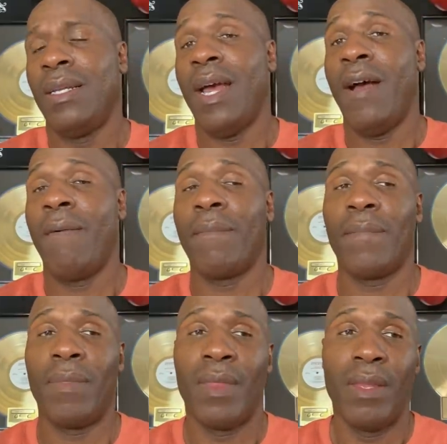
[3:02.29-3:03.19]
Now,
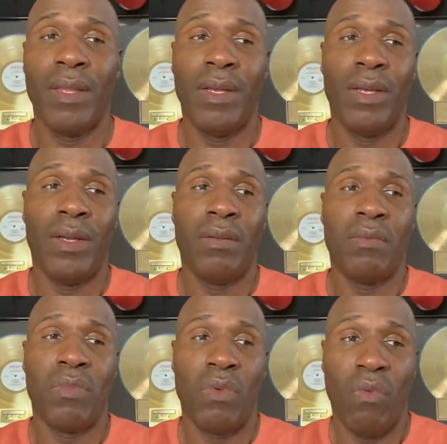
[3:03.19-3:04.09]

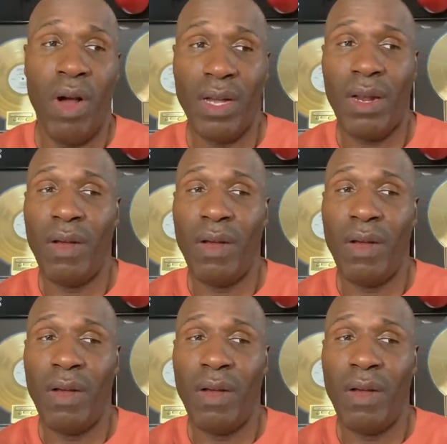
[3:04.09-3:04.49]
one could